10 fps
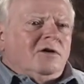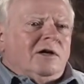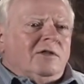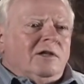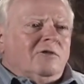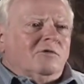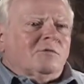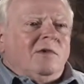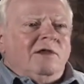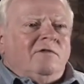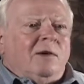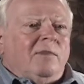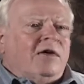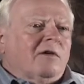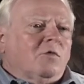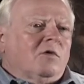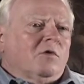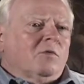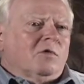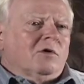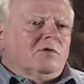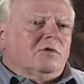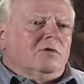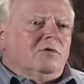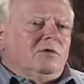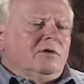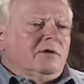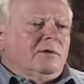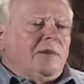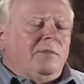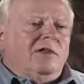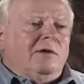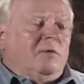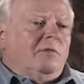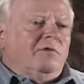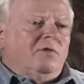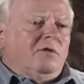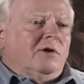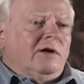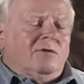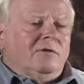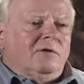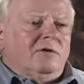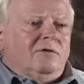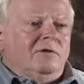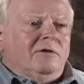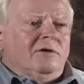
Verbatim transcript: I think those may have come out of World War Two. Maybe they were before, I don't know.